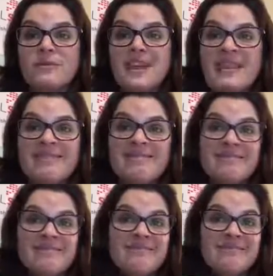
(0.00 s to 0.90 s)
and
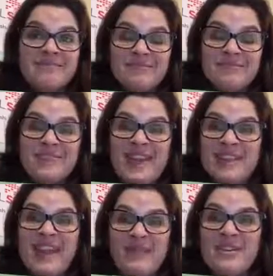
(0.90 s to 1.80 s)

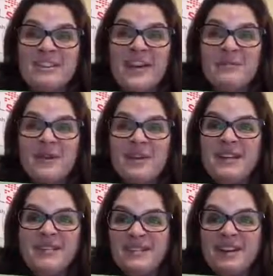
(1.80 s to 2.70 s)
every time they read
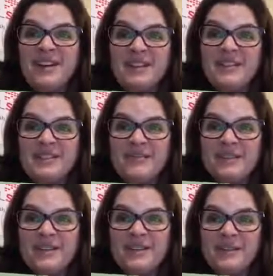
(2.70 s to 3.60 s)
it, they're going to learn
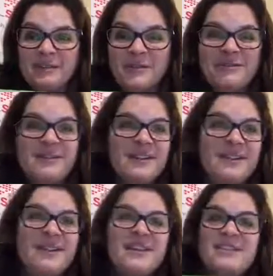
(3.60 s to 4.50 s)
something new.
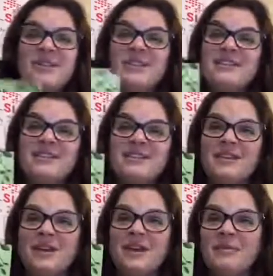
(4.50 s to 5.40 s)
So
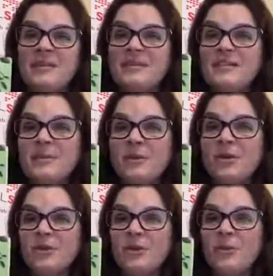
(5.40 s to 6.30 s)
this is the
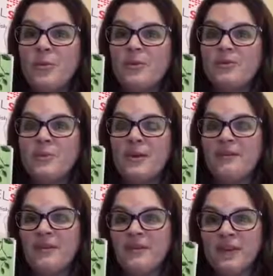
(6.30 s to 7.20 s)
book Todo por
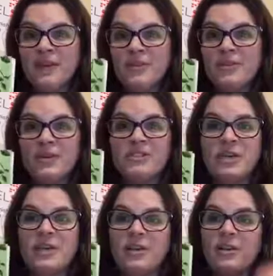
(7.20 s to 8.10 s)
sobrevivir. You can
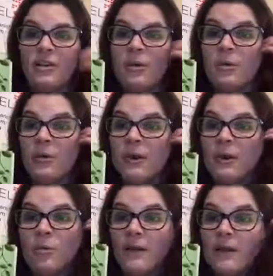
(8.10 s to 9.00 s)
check it out in our
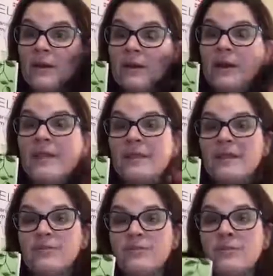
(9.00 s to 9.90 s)

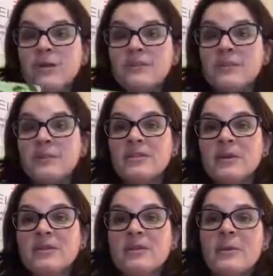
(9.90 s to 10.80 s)
online store,
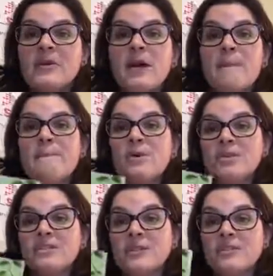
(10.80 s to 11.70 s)

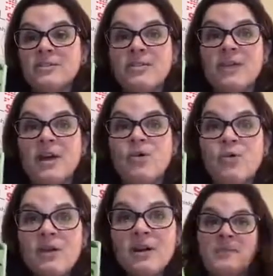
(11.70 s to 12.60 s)

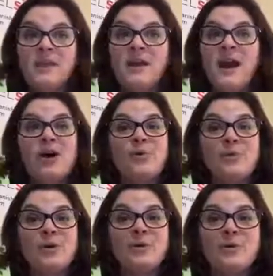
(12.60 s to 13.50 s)
www.booksdelsur.org. I hope you
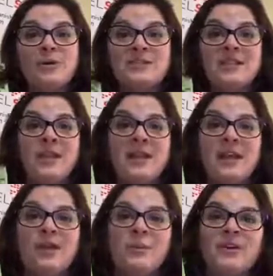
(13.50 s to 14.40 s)
open a book today
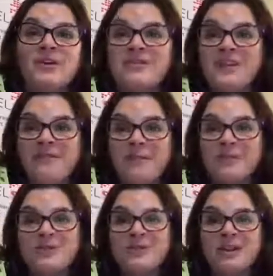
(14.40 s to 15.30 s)
and open yourself up
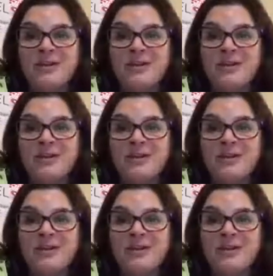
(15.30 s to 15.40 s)
to another